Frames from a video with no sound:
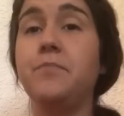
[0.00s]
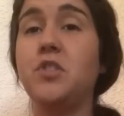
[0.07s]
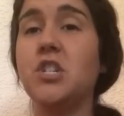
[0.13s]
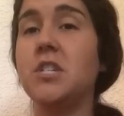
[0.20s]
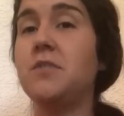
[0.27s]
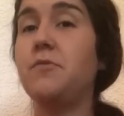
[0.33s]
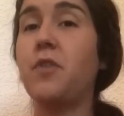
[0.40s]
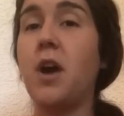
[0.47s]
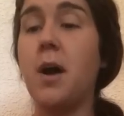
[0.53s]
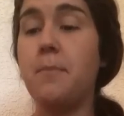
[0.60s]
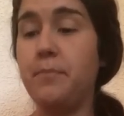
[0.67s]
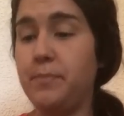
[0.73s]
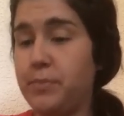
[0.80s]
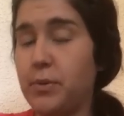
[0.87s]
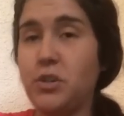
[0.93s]
just
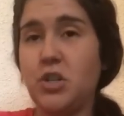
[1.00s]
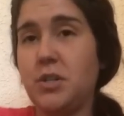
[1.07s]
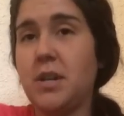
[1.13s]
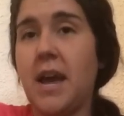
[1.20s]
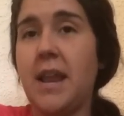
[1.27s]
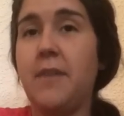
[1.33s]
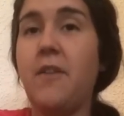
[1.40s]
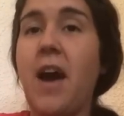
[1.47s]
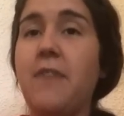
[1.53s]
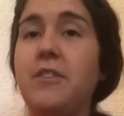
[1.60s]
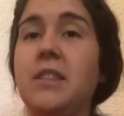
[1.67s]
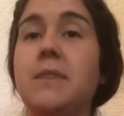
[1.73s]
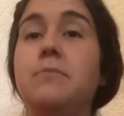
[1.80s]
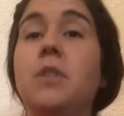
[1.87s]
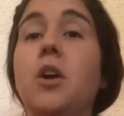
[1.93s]
from just kind of
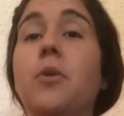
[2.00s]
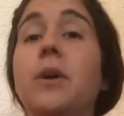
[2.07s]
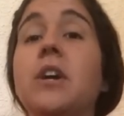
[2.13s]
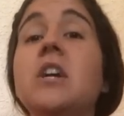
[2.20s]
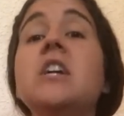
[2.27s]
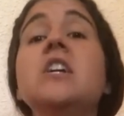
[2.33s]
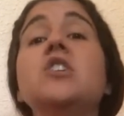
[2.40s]
having them lower.